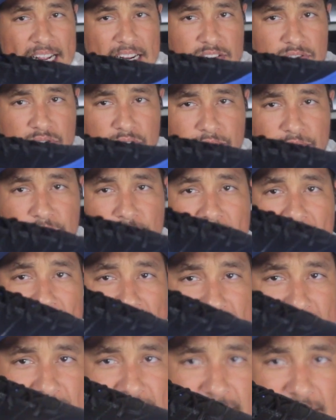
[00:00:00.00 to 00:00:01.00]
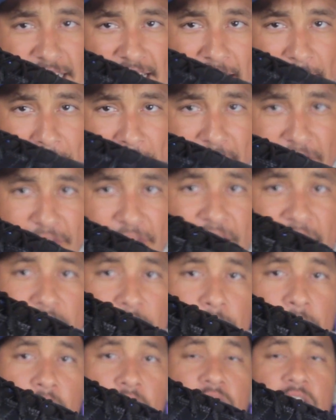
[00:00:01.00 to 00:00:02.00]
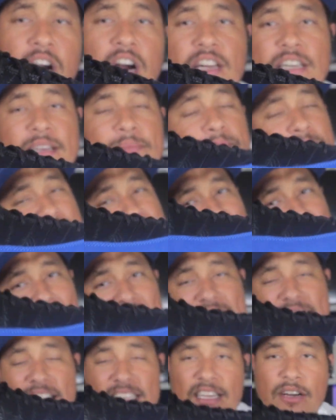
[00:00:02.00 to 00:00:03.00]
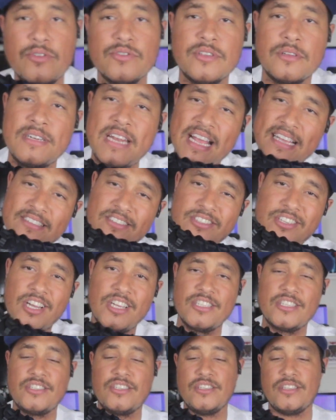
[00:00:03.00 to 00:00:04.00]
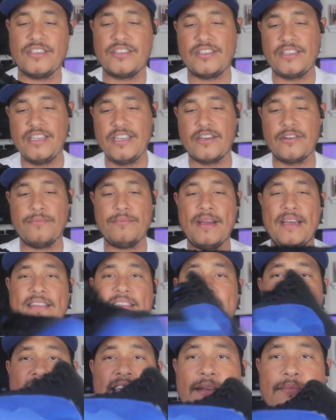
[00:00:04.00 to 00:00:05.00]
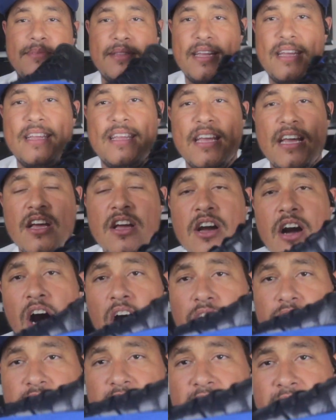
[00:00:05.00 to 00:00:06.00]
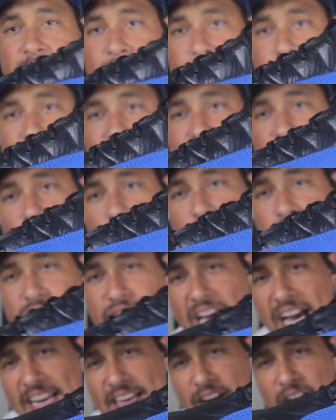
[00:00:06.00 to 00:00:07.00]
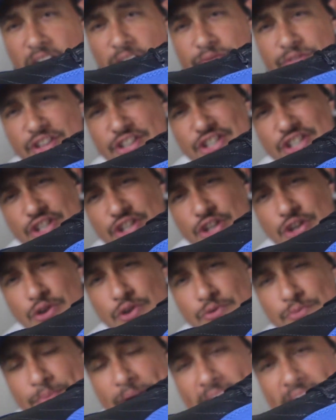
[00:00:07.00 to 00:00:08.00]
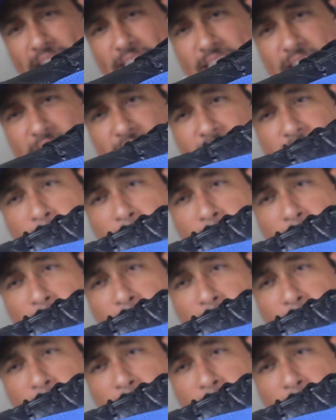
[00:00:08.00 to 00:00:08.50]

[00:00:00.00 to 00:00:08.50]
I don't know if you guys can see like my finger mark on it, but that I thought that was a nice touch to the sneaker, man. The same thing on the medial side of the shoe, man.